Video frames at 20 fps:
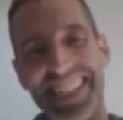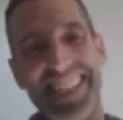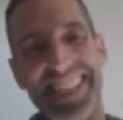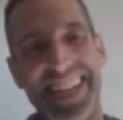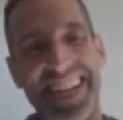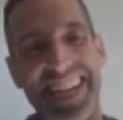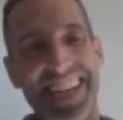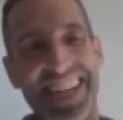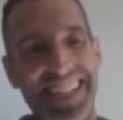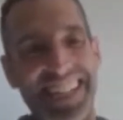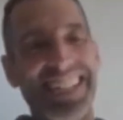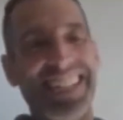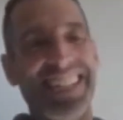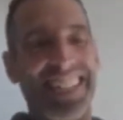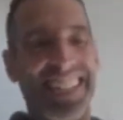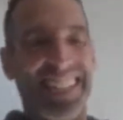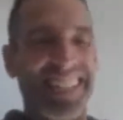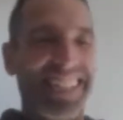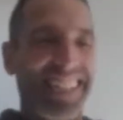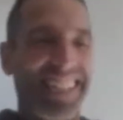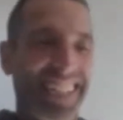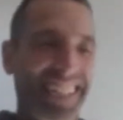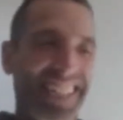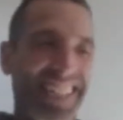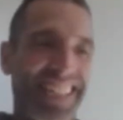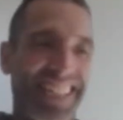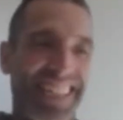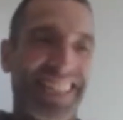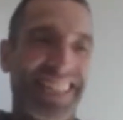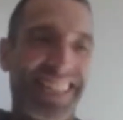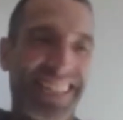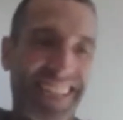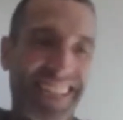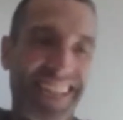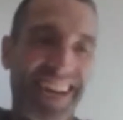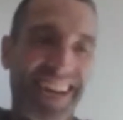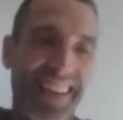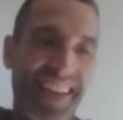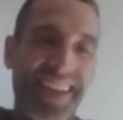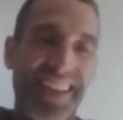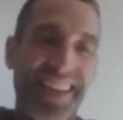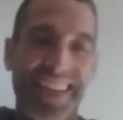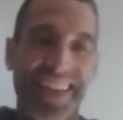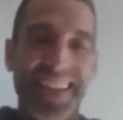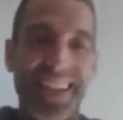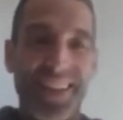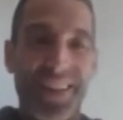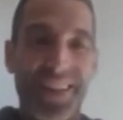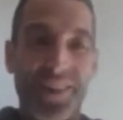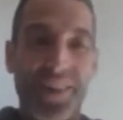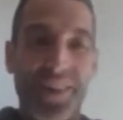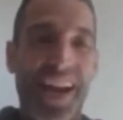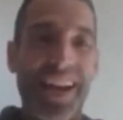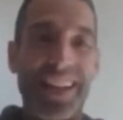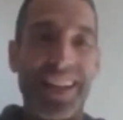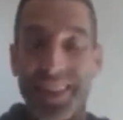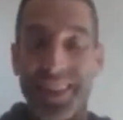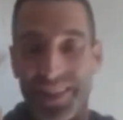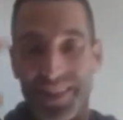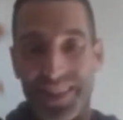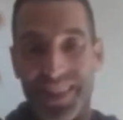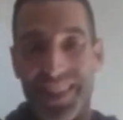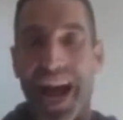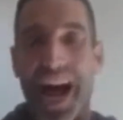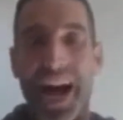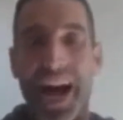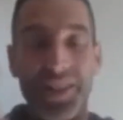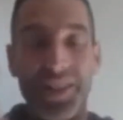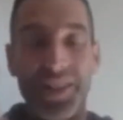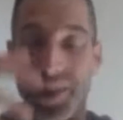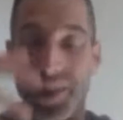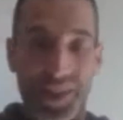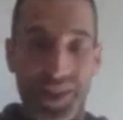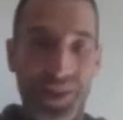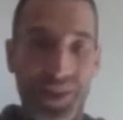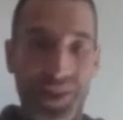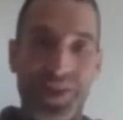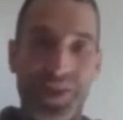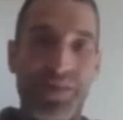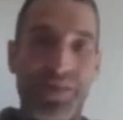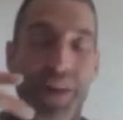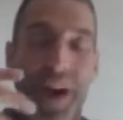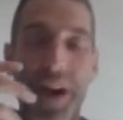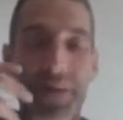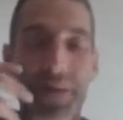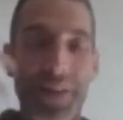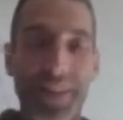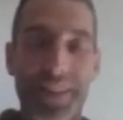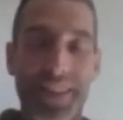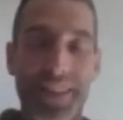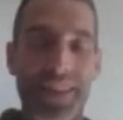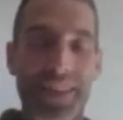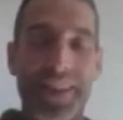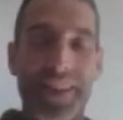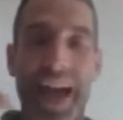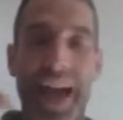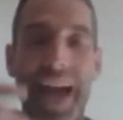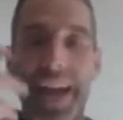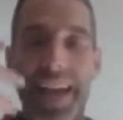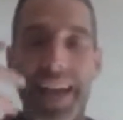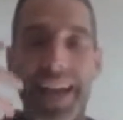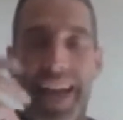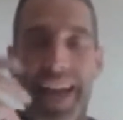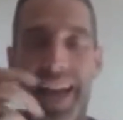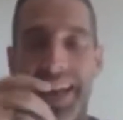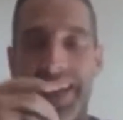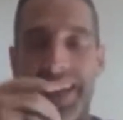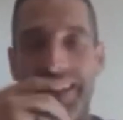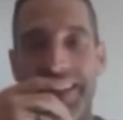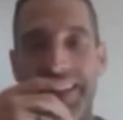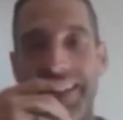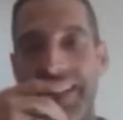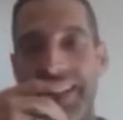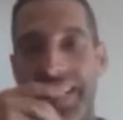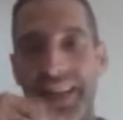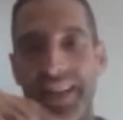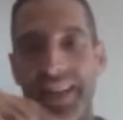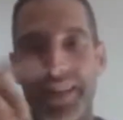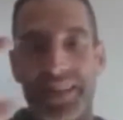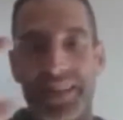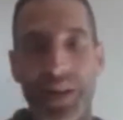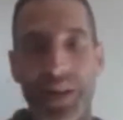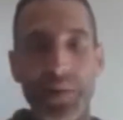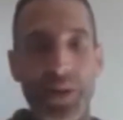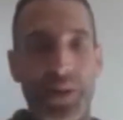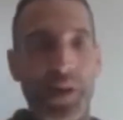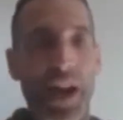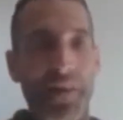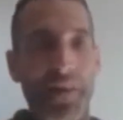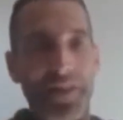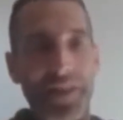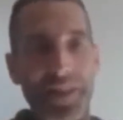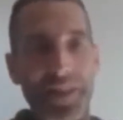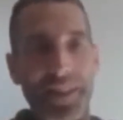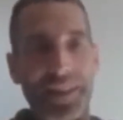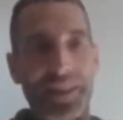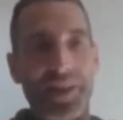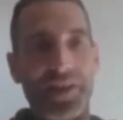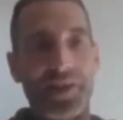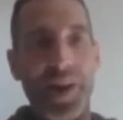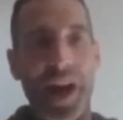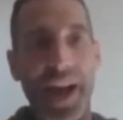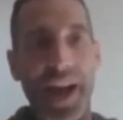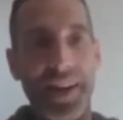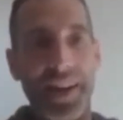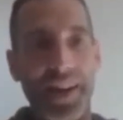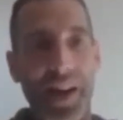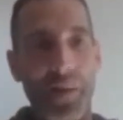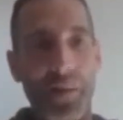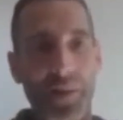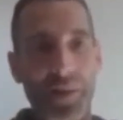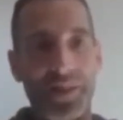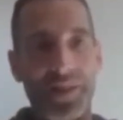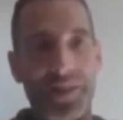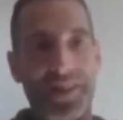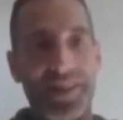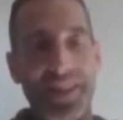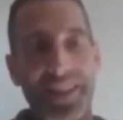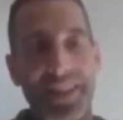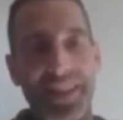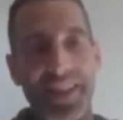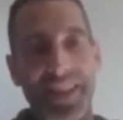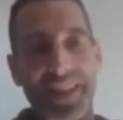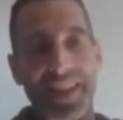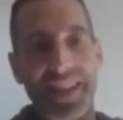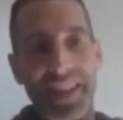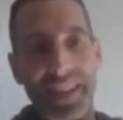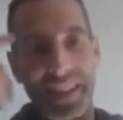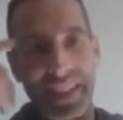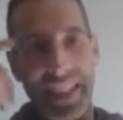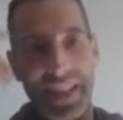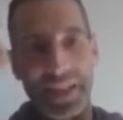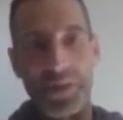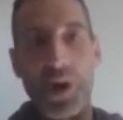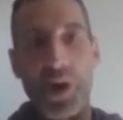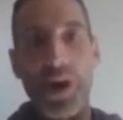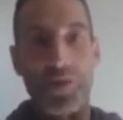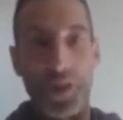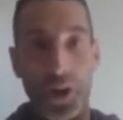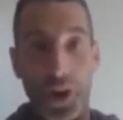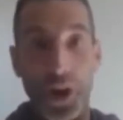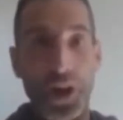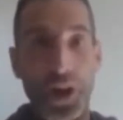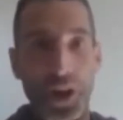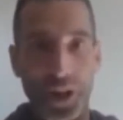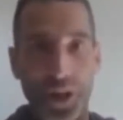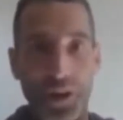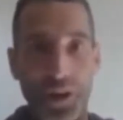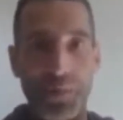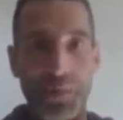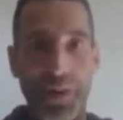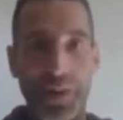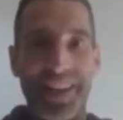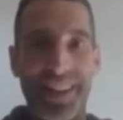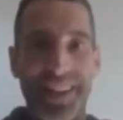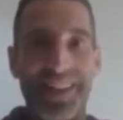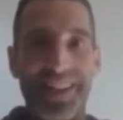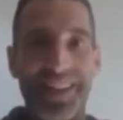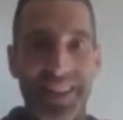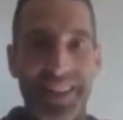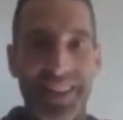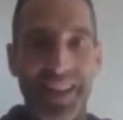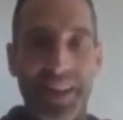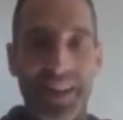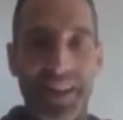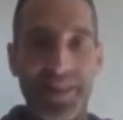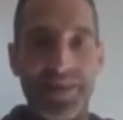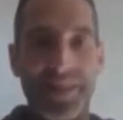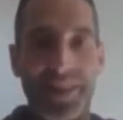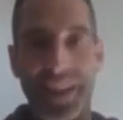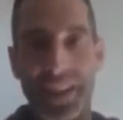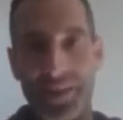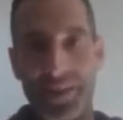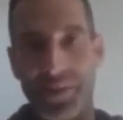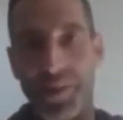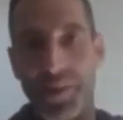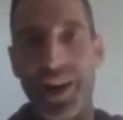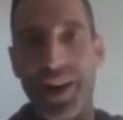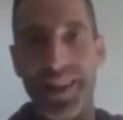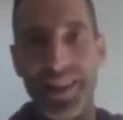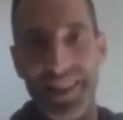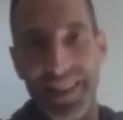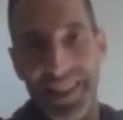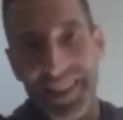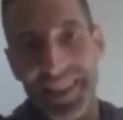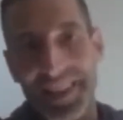Yeah. They can create those constructs and those environments in your head. And to some degree, I feel like they're trying to almost let you off the hook a little bit. Well, guess what?